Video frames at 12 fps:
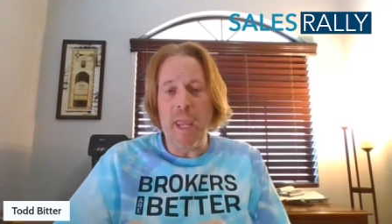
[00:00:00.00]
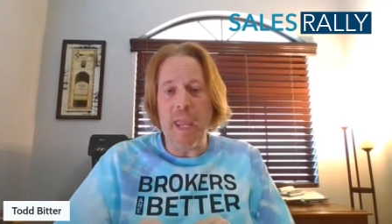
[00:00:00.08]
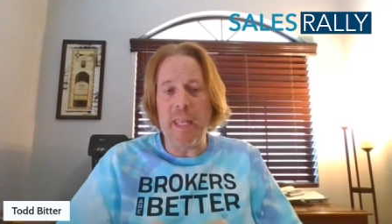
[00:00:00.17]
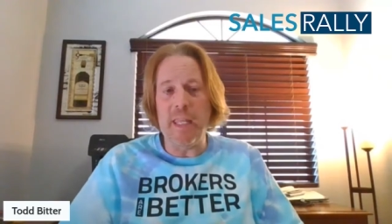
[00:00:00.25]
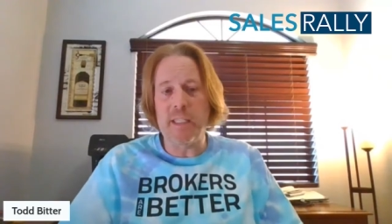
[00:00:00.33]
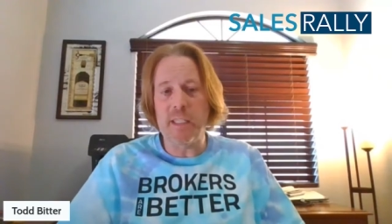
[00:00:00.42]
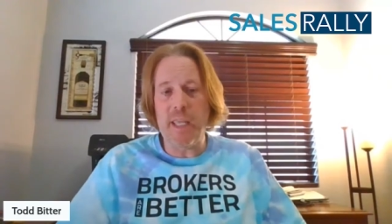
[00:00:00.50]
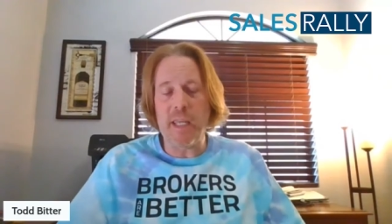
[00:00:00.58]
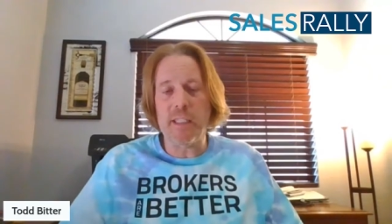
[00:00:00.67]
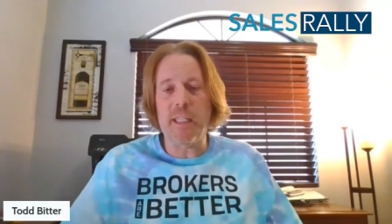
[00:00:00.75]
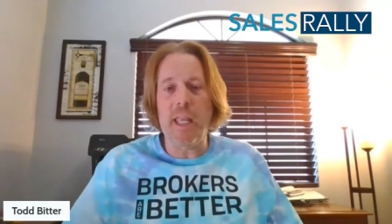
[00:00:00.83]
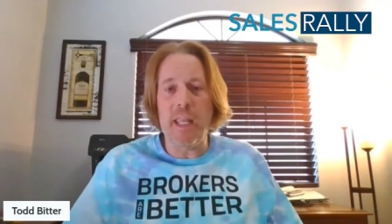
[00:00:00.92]
And it
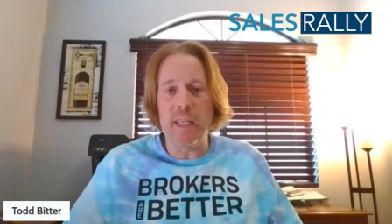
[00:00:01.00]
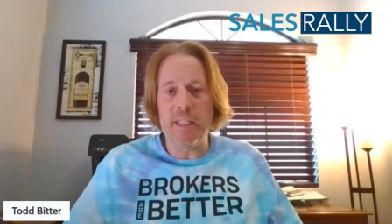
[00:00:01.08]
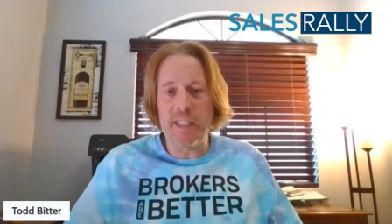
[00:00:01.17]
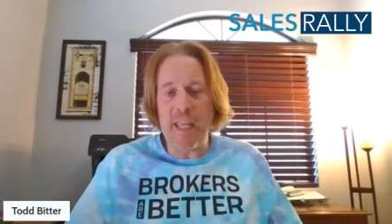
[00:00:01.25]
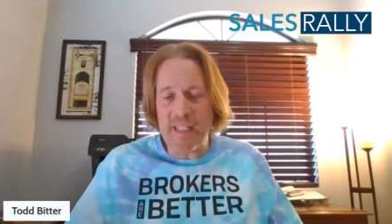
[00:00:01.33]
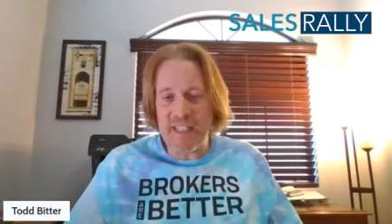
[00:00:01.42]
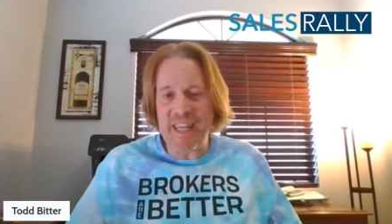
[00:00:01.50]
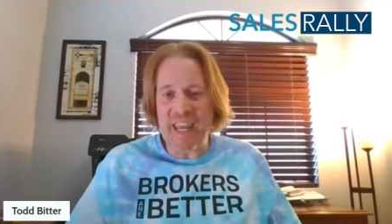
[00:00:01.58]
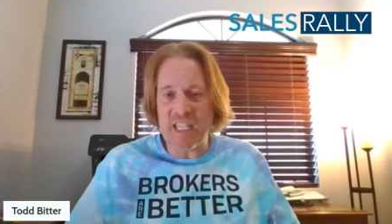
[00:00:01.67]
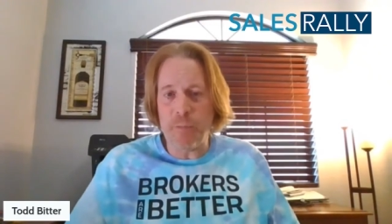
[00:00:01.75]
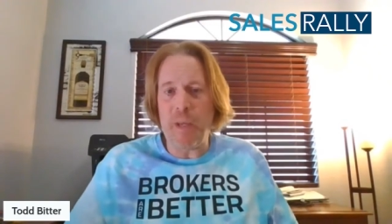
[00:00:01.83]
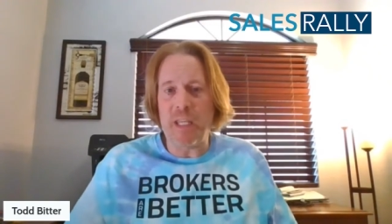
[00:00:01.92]
sets, that, sets the
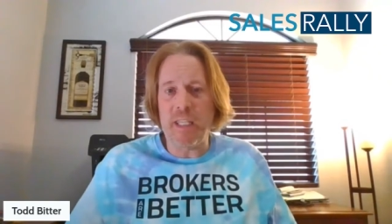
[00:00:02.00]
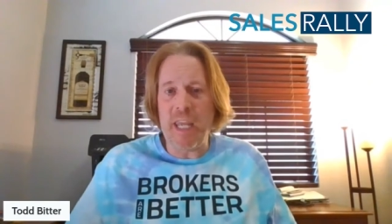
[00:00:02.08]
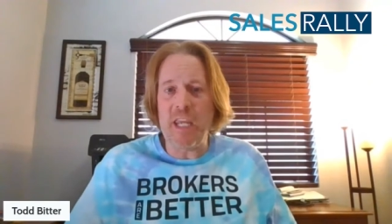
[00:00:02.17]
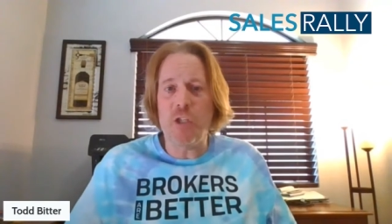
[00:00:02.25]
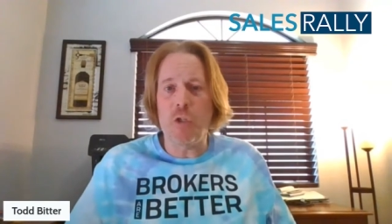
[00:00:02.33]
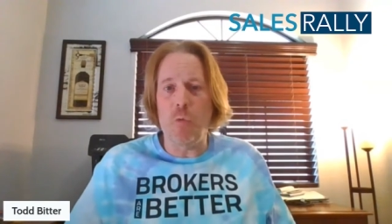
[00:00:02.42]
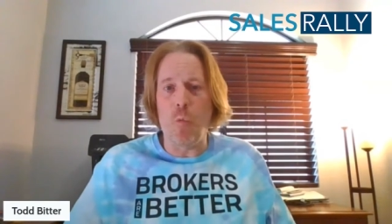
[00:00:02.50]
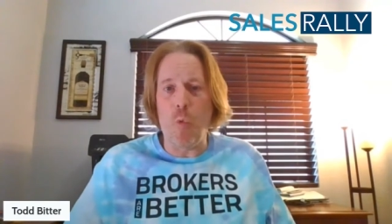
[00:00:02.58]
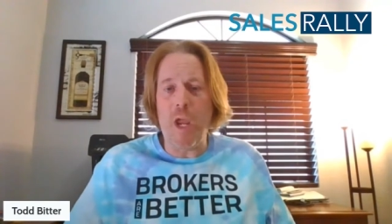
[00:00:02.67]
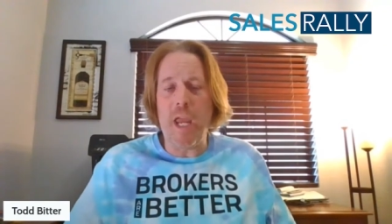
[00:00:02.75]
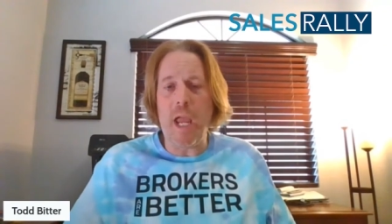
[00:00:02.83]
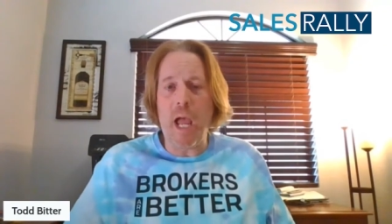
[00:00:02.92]
expectation
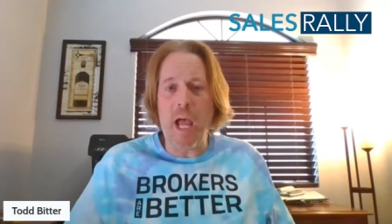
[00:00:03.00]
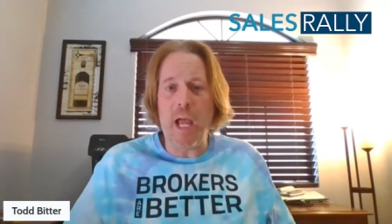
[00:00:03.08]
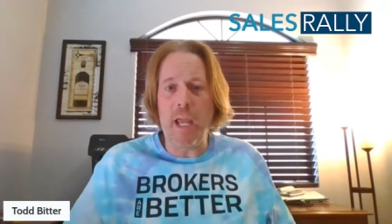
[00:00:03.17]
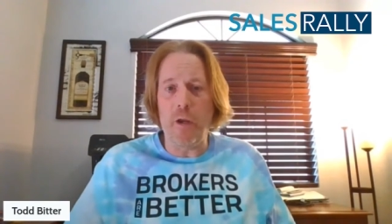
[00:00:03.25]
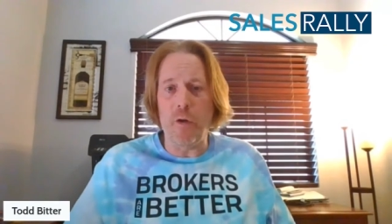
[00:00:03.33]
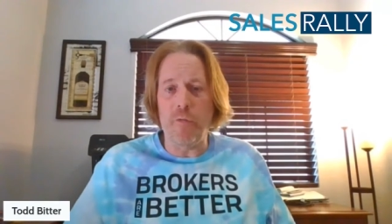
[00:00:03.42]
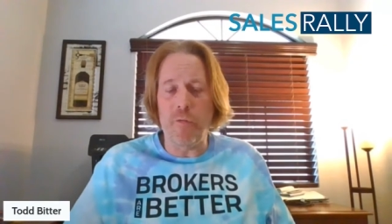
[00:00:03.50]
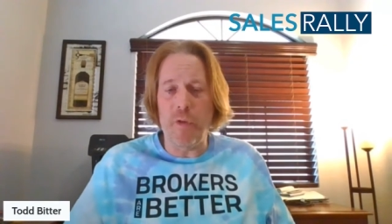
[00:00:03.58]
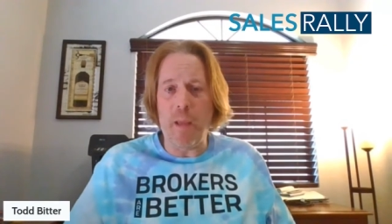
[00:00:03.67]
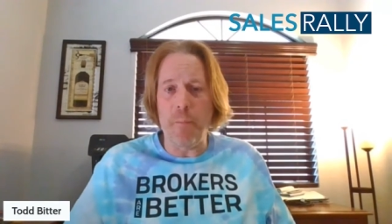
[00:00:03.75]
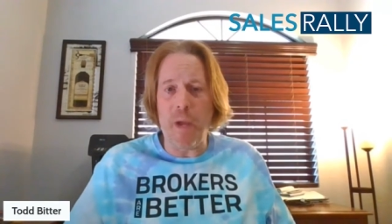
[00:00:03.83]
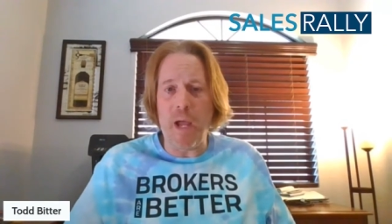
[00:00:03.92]
way higher for
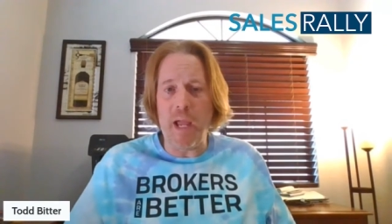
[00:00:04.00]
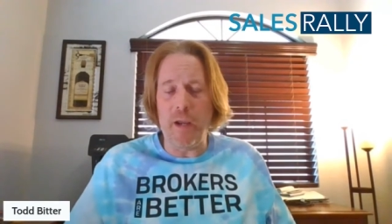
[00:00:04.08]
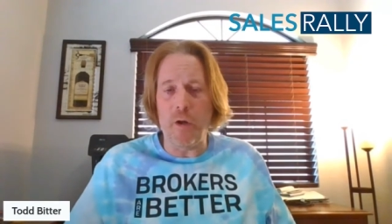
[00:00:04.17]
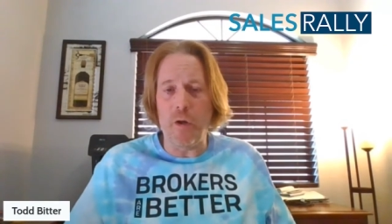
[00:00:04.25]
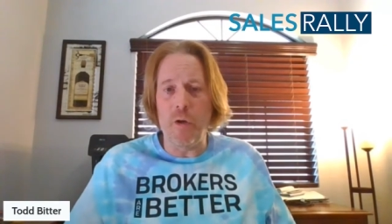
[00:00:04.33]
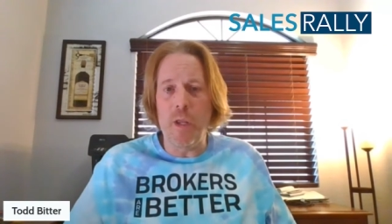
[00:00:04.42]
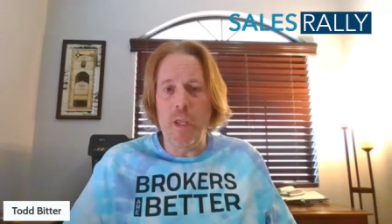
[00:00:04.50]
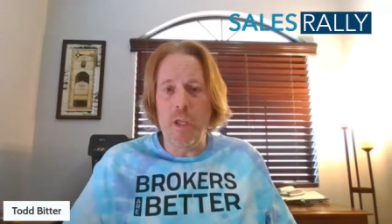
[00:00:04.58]
that buyer